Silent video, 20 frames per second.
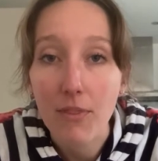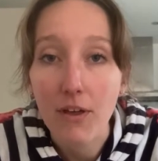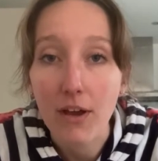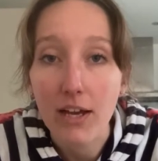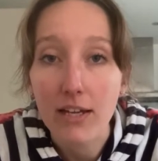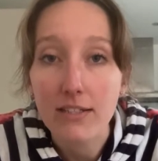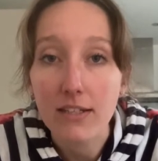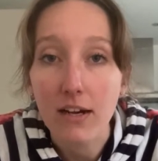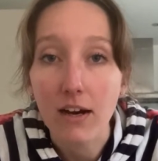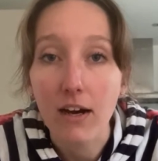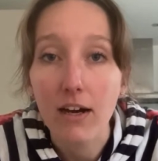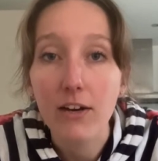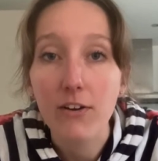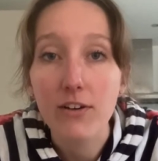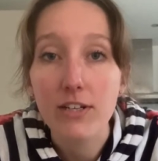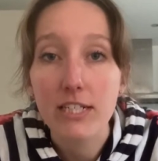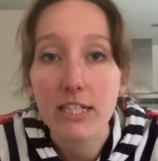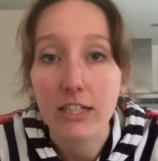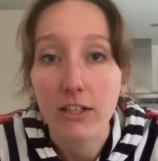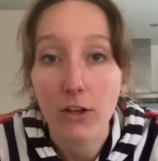that I
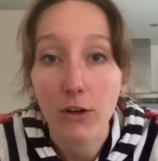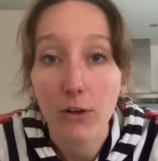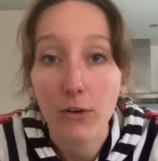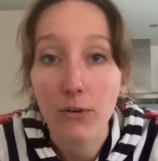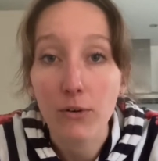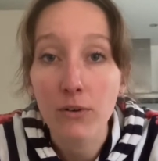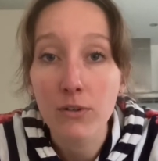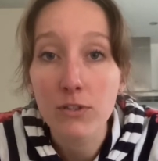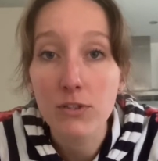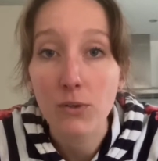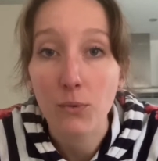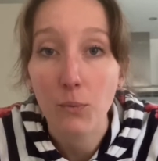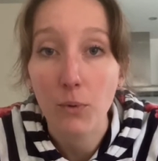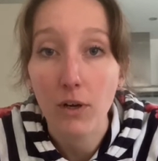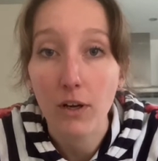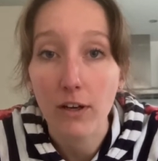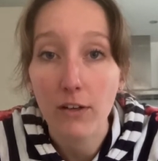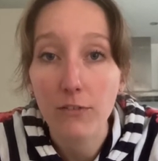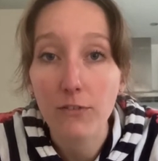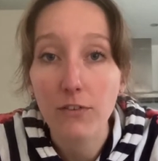already know to
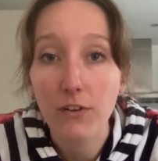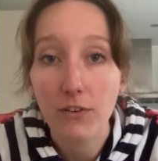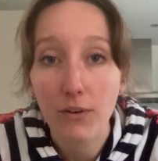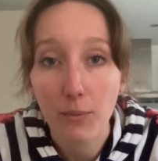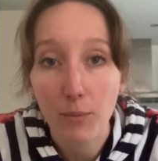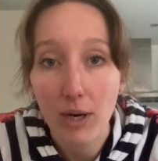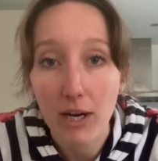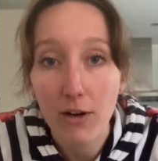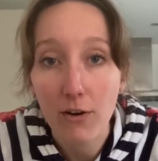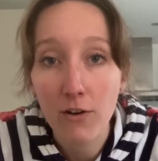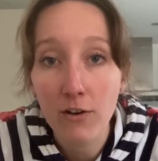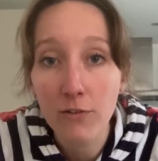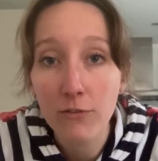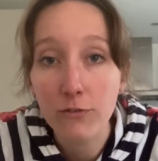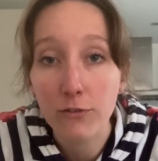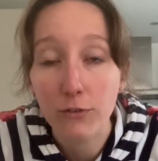work very well